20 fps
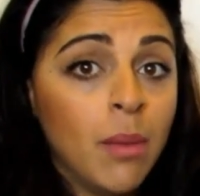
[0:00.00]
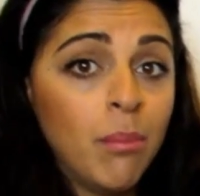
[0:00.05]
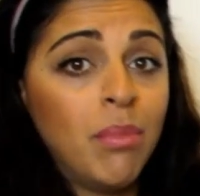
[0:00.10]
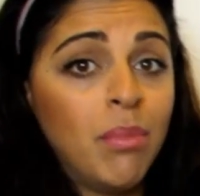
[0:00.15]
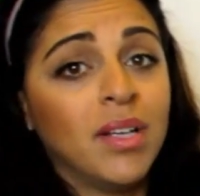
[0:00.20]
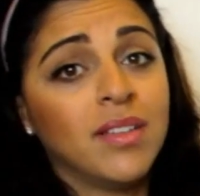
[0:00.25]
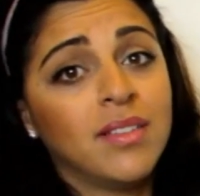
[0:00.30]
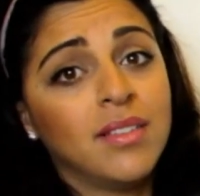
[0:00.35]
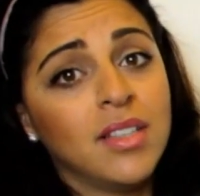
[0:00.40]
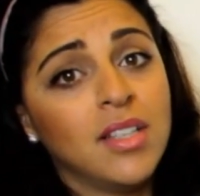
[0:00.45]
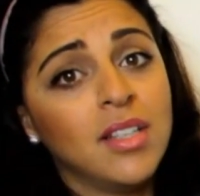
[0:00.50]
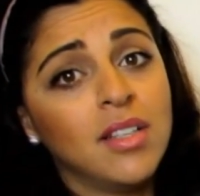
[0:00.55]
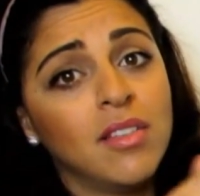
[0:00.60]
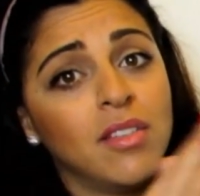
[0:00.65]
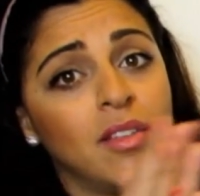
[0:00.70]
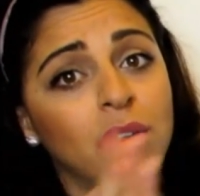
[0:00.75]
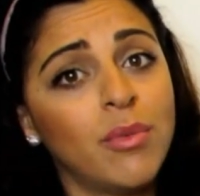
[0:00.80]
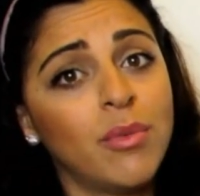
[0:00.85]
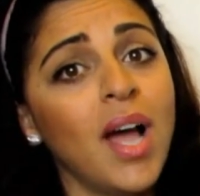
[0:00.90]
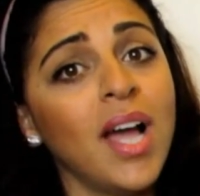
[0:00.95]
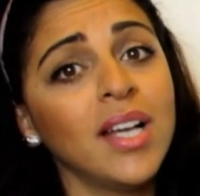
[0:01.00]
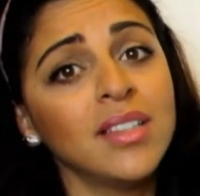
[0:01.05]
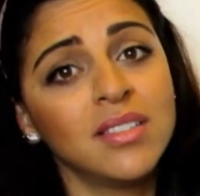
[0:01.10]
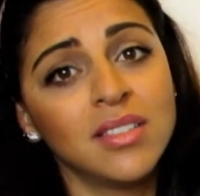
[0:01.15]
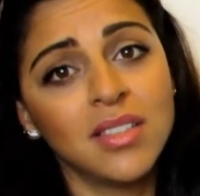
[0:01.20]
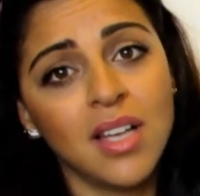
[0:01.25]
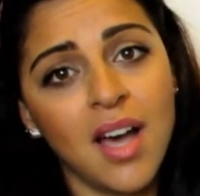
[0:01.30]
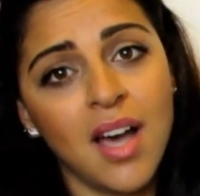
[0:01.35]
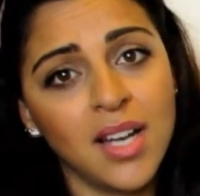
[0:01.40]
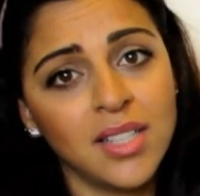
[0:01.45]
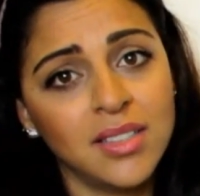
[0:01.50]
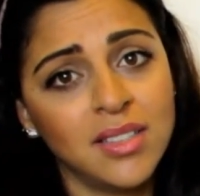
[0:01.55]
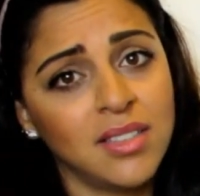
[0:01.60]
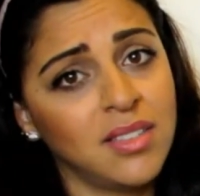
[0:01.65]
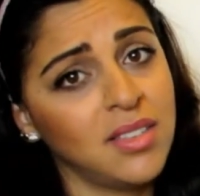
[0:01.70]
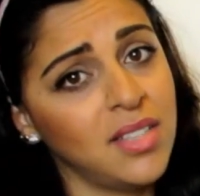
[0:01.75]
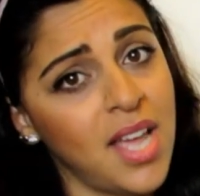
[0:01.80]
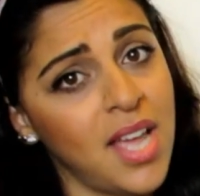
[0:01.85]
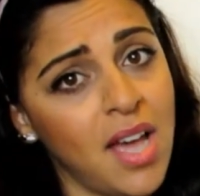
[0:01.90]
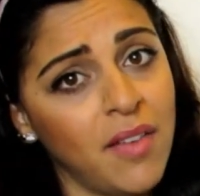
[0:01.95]
but the right side
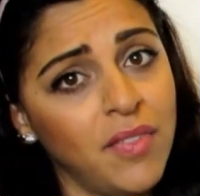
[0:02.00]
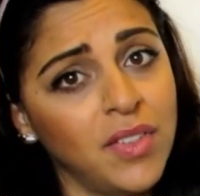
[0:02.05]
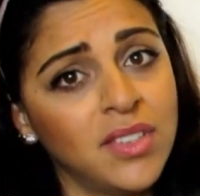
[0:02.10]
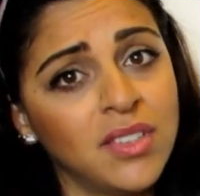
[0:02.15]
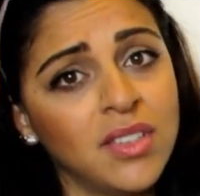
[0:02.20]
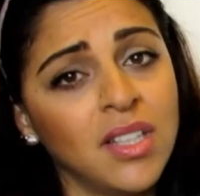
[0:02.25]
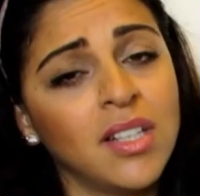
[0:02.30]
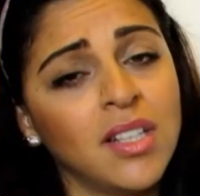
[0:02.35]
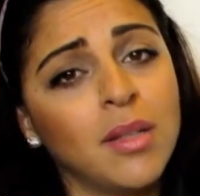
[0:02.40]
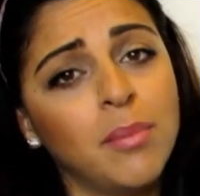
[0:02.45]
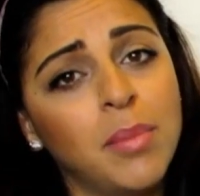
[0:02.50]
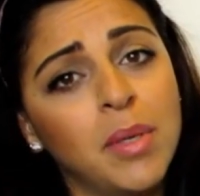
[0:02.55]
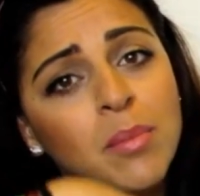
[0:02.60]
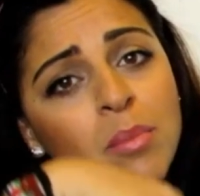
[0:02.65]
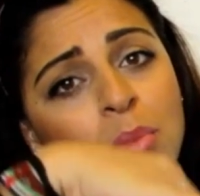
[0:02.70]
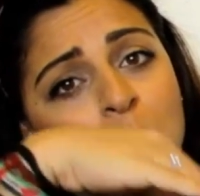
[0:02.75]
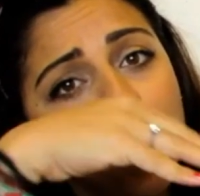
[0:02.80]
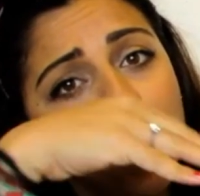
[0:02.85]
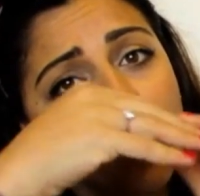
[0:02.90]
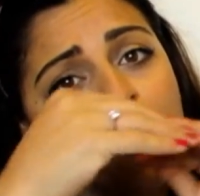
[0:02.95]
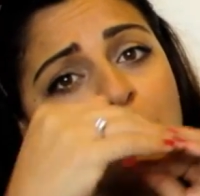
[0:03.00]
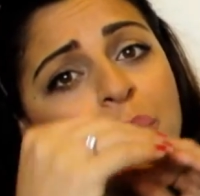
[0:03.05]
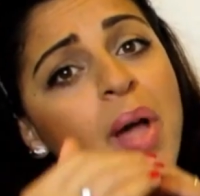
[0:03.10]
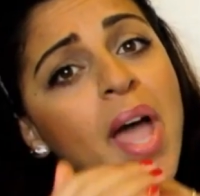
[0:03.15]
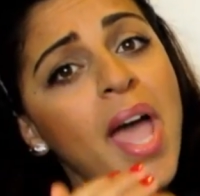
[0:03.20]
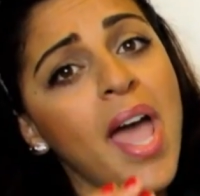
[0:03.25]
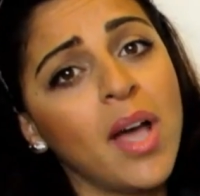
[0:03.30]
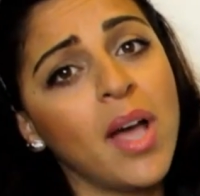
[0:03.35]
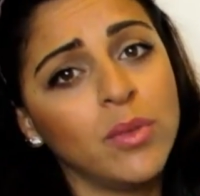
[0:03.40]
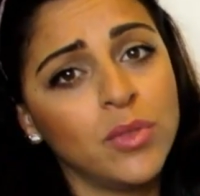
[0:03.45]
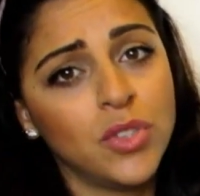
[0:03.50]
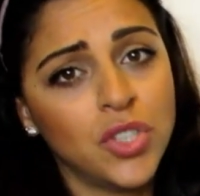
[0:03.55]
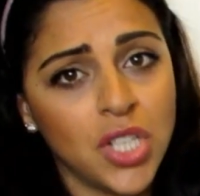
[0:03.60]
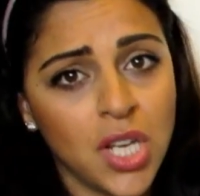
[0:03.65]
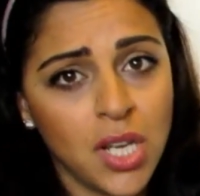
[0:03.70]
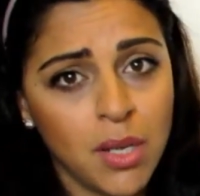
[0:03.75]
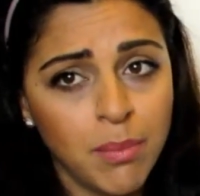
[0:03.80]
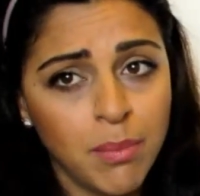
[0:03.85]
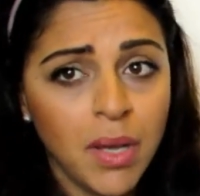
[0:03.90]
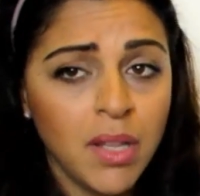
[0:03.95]
doesn't have. It's a little bit more round
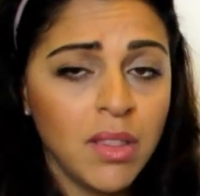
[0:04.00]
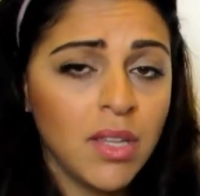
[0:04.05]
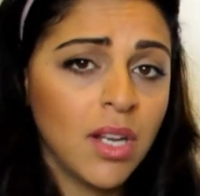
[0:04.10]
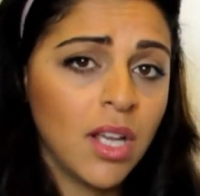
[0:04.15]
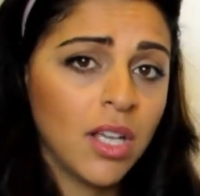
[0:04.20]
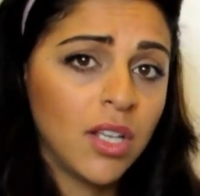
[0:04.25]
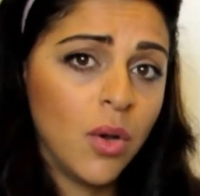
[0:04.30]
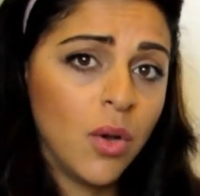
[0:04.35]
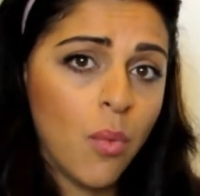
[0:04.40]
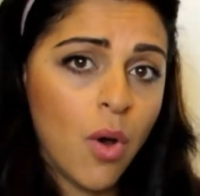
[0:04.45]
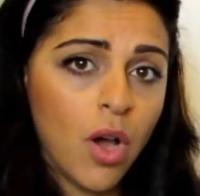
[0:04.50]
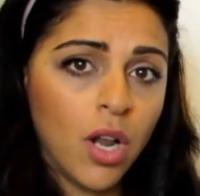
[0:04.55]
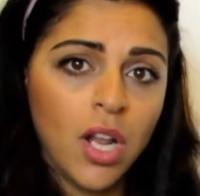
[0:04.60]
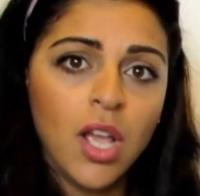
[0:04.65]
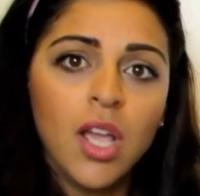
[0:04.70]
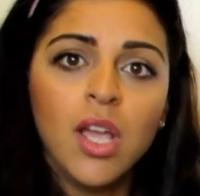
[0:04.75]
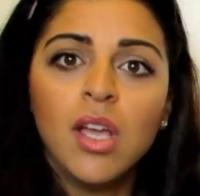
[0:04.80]
shape, and then I go on.